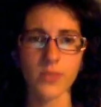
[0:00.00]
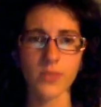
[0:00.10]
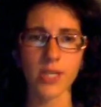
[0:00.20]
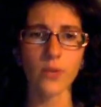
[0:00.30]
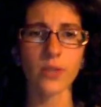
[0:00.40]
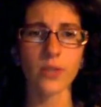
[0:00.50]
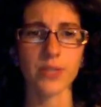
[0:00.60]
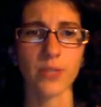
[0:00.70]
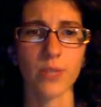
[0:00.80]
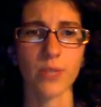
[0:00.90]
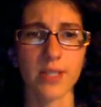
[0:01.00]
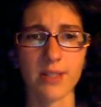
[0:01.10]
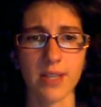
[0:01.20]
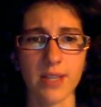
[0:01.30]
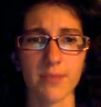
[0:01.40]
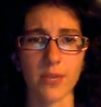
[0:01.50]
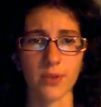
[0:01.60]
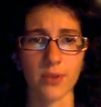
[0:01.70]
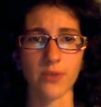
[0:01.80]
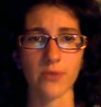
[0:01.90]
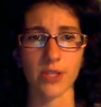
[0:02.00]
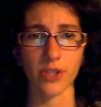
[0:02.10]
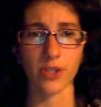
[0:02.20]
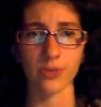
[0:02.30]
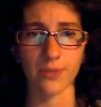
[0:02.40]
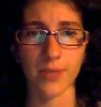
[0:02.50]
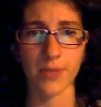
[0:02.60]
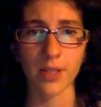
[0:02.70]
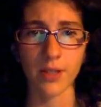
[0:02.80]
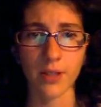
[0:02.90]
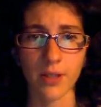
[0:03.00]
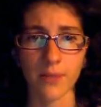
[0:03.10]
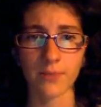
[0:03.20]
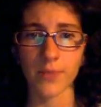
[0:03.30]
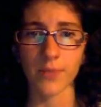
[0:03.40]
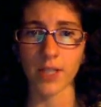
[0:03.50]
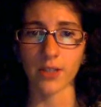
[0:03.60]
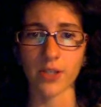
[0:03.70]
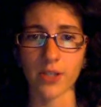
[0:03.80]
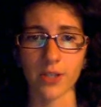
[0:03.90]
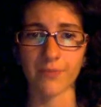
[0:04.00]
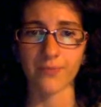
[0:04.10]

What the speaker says: Get Real said we did the same thing with our 3 children. Alicia.